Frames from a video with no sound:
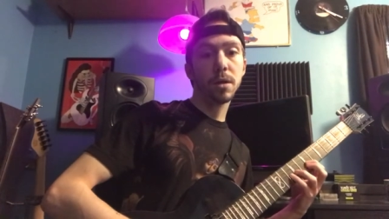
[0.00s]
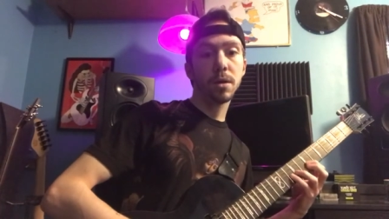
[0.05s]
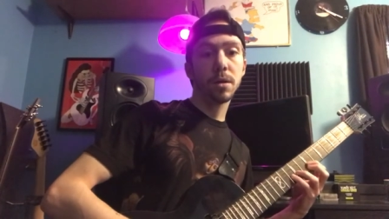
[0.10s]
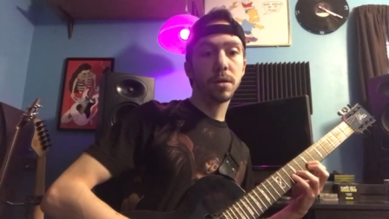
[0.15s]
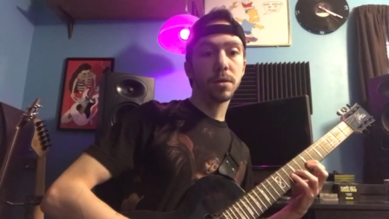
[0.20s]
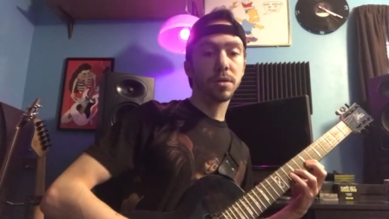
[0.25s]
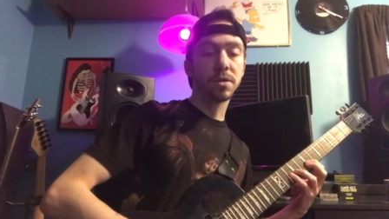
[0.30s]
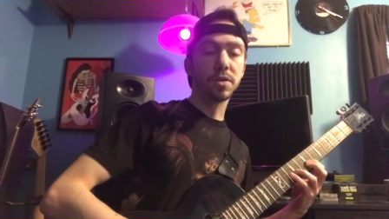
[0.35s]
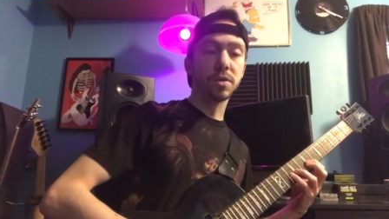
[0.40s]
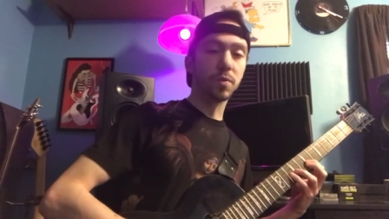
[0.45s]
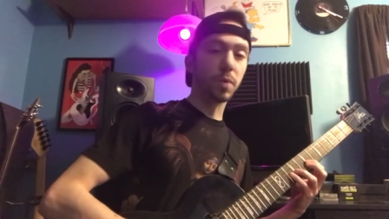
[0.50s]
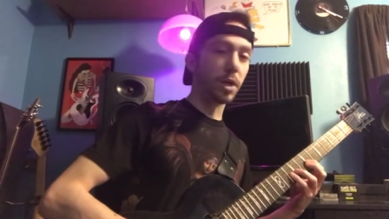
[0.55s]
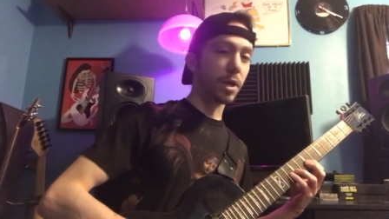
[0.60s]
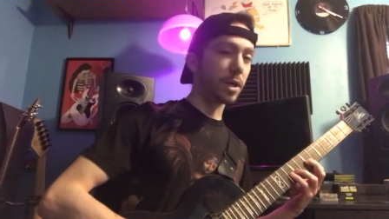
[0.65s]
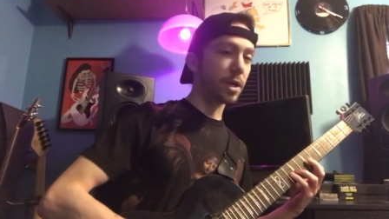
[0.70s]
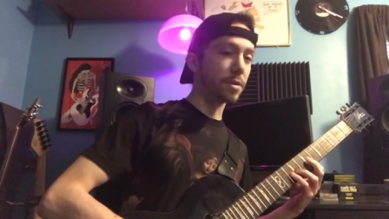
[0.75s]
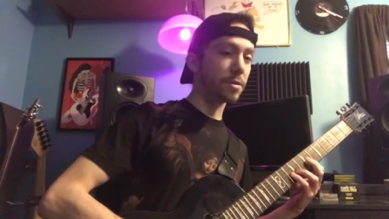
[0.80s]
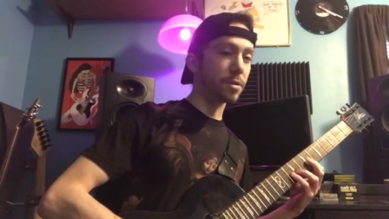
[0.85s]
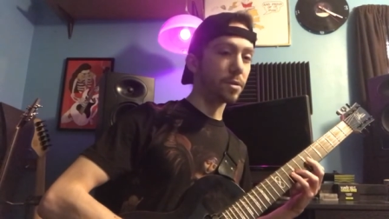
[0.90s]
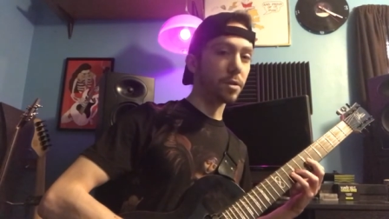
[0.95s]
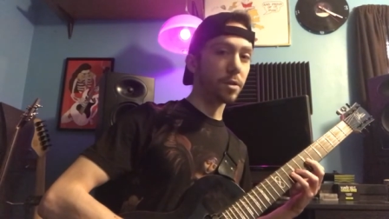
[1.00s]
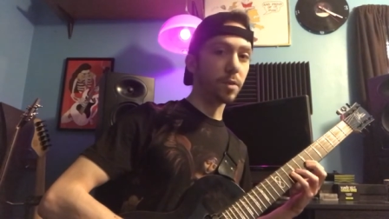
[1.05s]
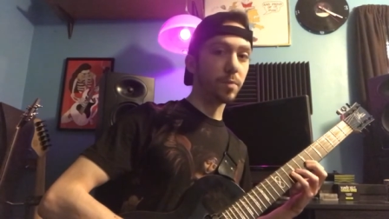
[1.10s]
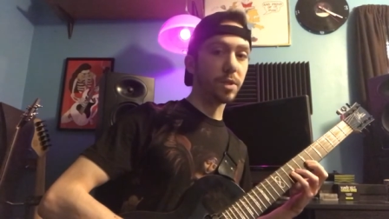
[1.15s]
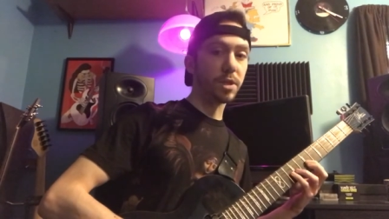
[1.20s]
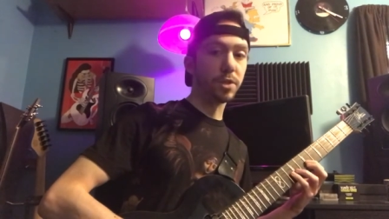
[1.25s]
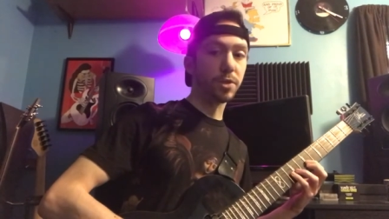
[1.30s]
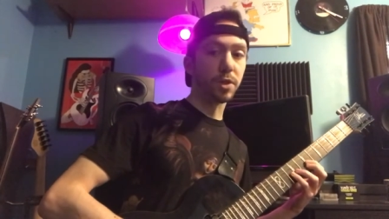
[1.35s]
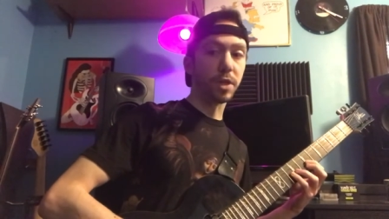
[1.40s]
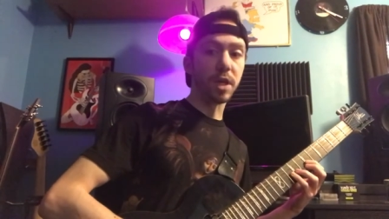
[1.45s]
This is where it gets a little bit
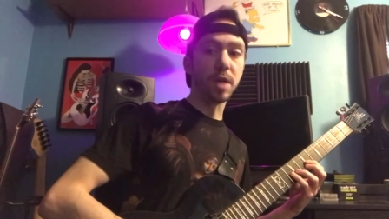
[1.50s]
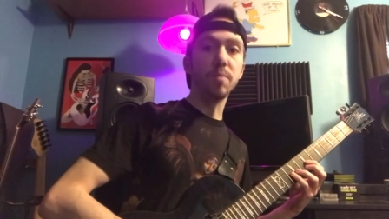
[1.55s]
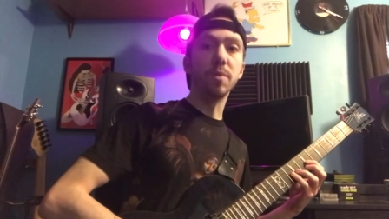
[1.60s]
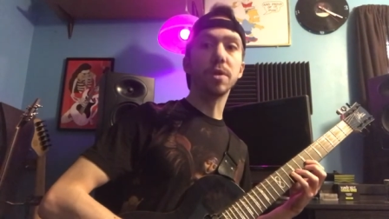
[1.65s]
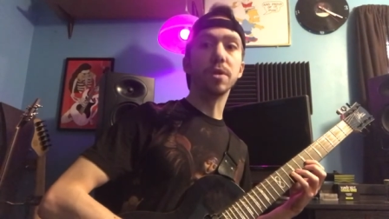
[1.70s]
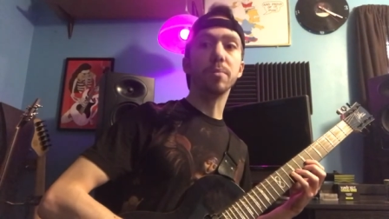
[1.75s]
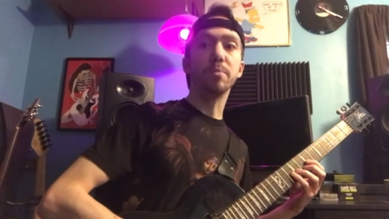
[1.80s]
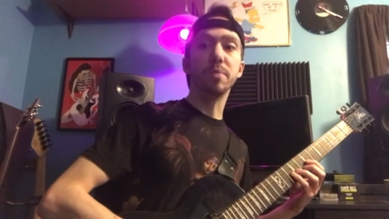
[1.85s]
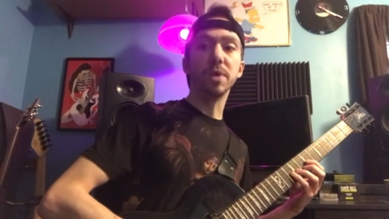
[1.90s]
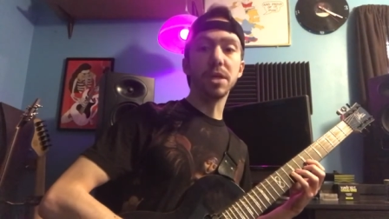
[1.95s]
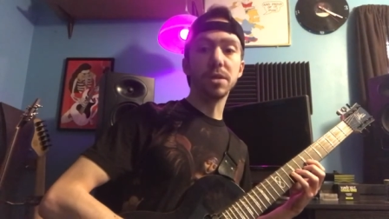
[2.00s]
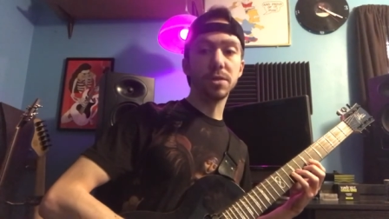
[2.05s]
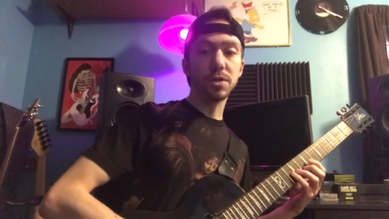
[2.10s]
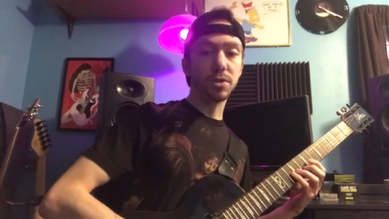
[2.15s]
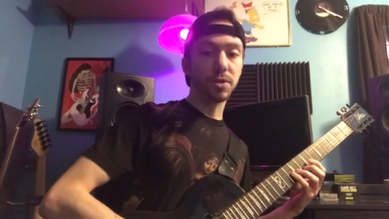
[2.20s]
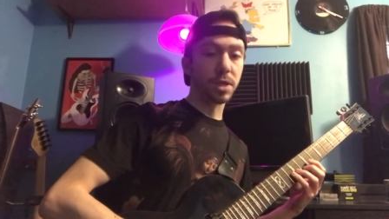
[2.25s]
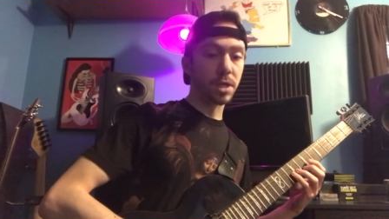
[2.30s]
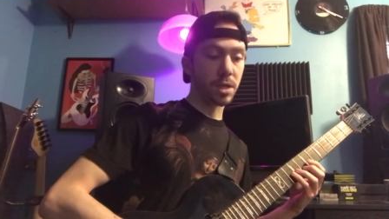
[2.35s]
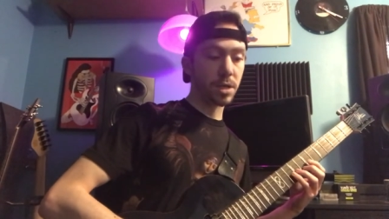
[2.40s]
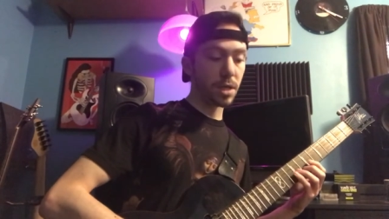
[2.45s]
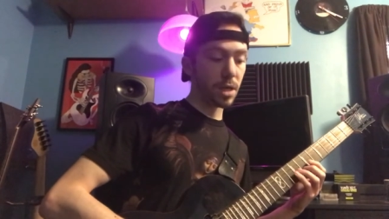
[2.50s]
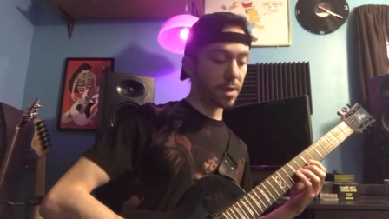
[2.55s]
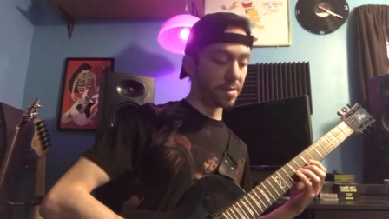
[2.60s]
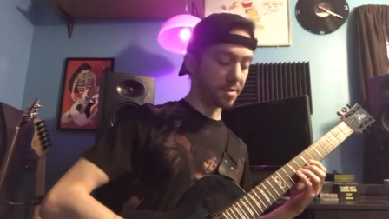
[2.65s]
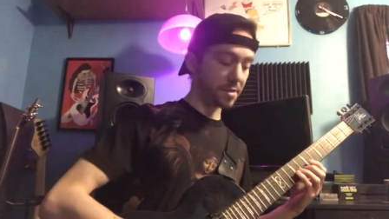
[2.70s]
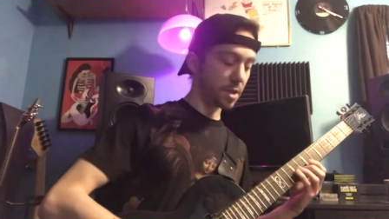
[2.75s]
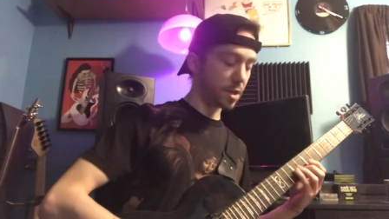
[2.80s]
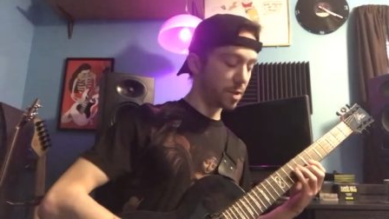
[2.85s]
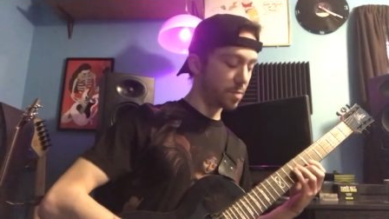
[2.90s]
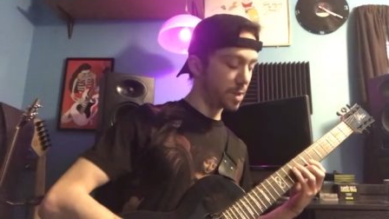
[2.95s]
tricky, but the B string is
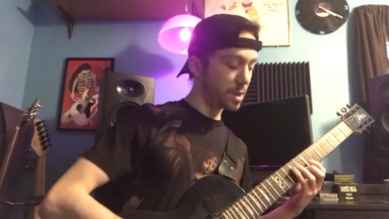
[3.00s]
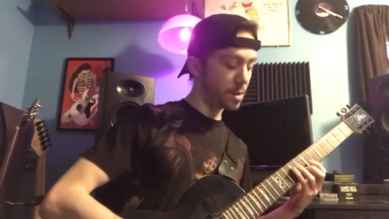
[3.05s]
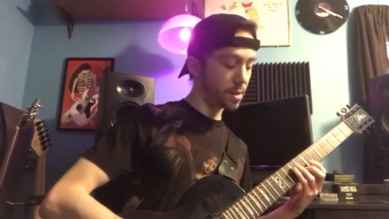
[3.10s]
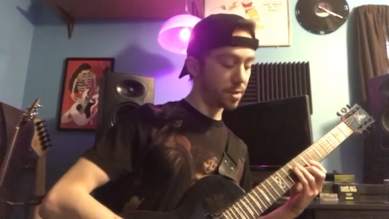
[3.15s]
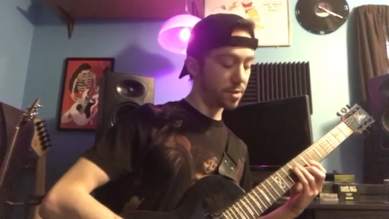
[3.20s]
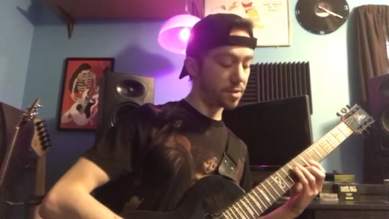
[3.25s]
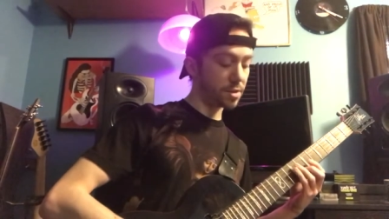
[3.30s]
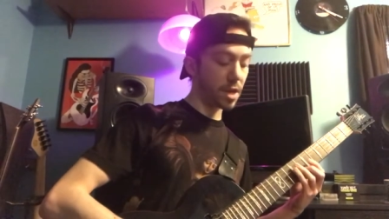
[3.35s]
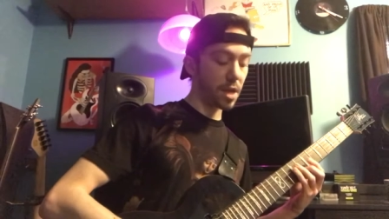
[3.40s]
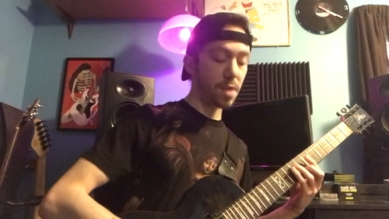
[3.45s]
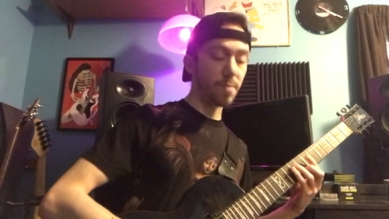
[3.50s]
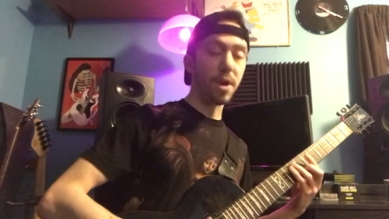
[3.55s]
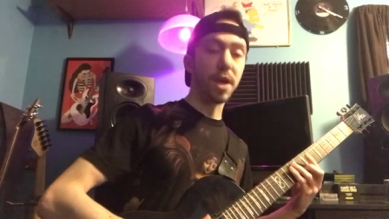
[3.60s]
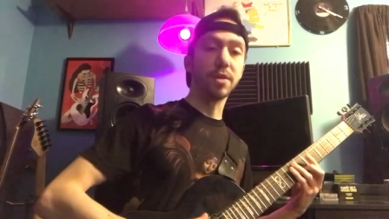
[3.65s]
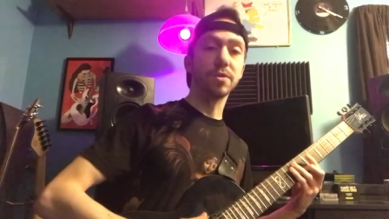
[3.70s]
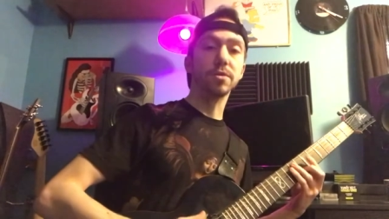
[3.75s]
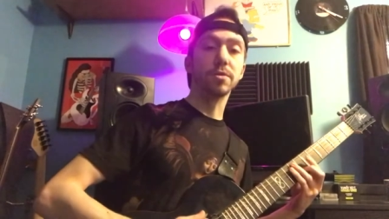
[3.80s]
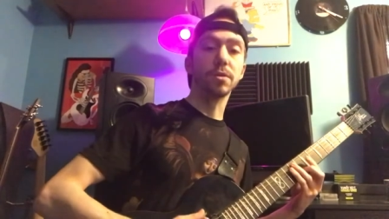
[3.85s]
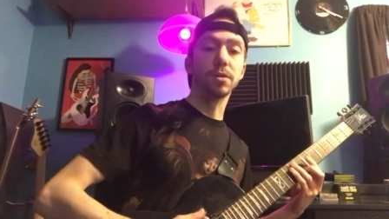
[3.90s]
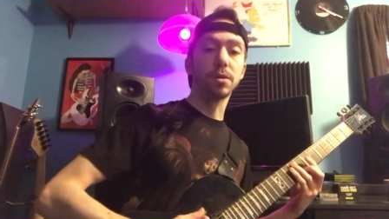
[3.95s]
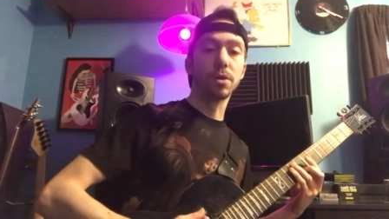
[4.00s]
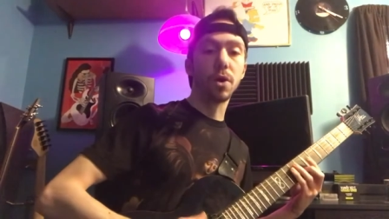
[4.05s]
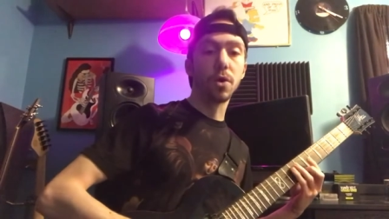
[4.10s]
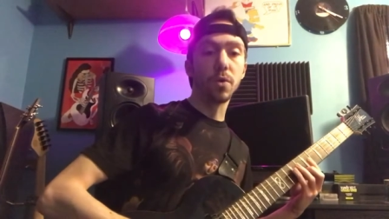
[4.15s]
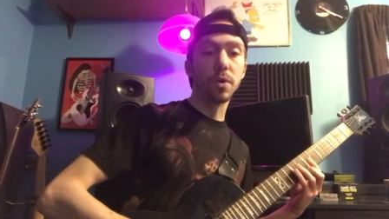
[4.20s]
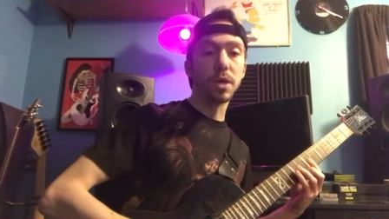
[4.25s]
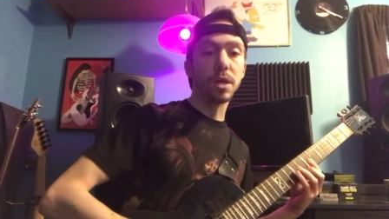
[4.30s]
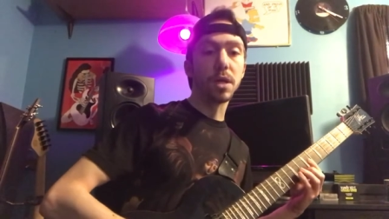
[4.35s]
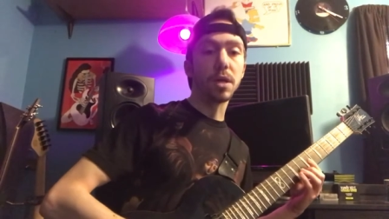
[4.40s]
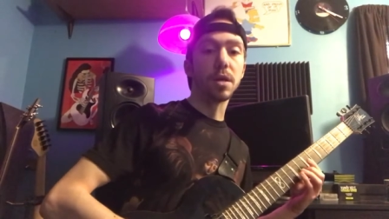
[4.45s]
going to be the same as the low
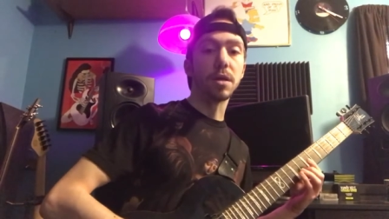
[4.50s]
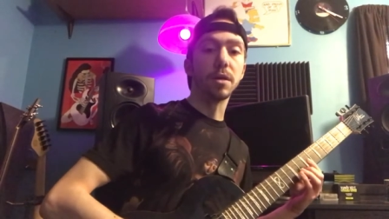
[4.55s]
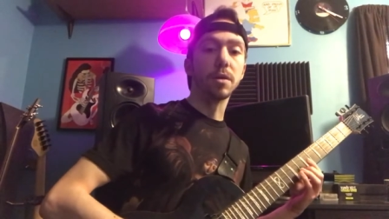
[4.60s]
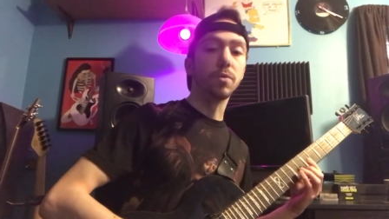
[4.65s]
E.